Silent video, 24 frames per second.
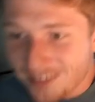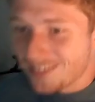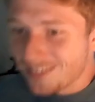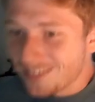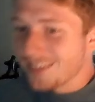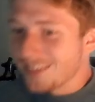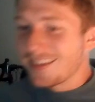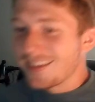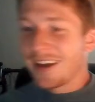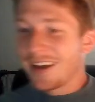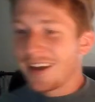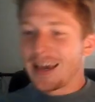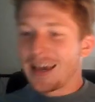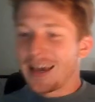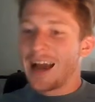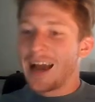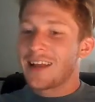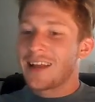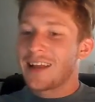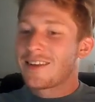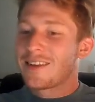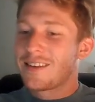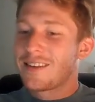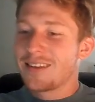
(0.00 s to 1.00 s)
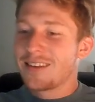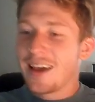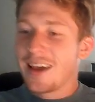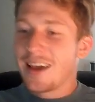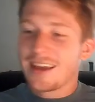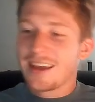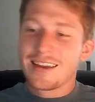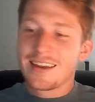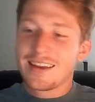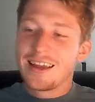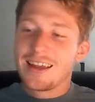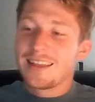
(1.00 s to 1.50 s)
the deck I
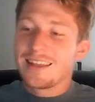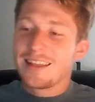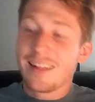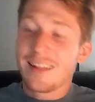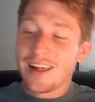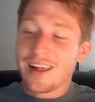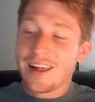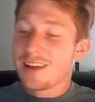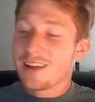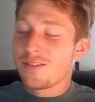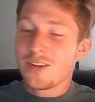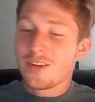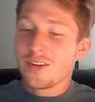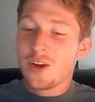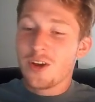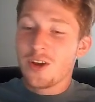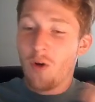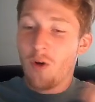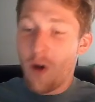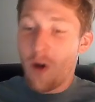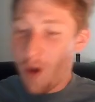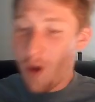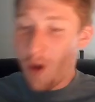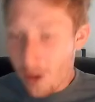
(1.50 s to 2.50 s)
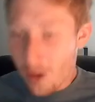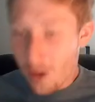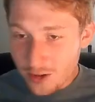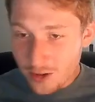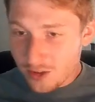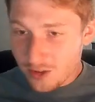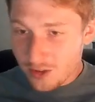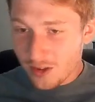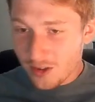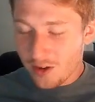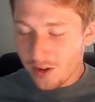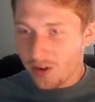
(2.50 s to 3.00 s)
said in the last video.
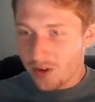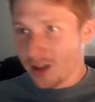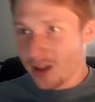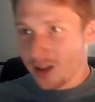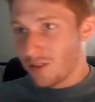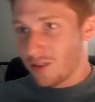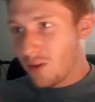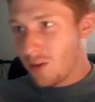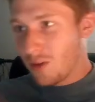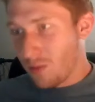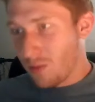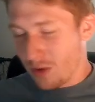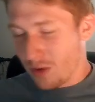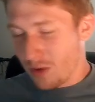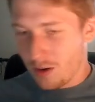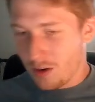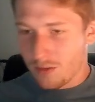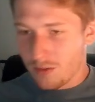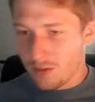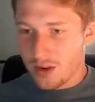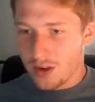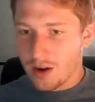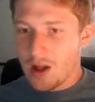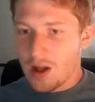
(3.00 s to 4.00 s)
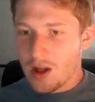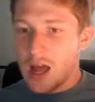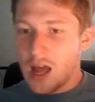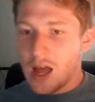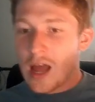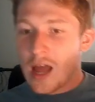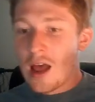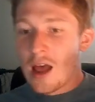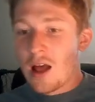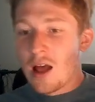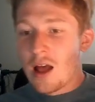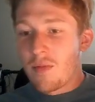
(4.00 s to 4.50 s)
Also, I guess 2 videos now,
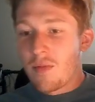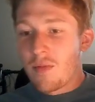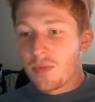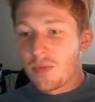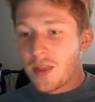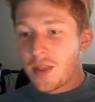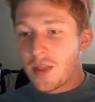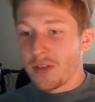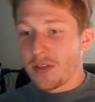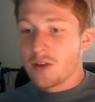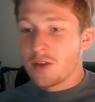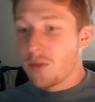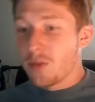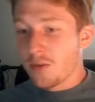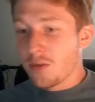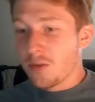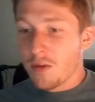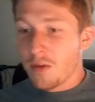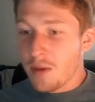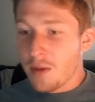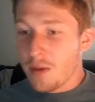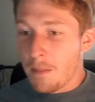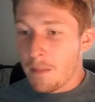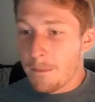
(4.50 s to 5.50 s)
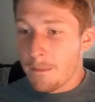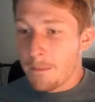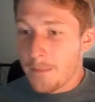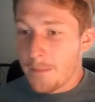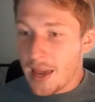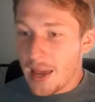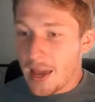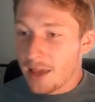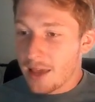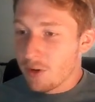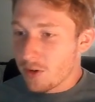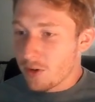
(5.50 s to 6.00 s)
that this was going to be a
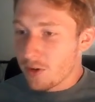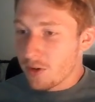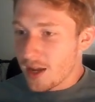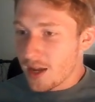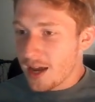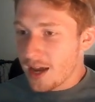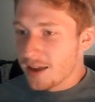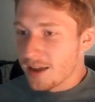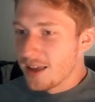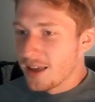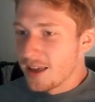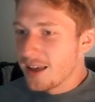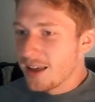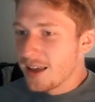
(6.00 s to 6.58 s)
banger deck.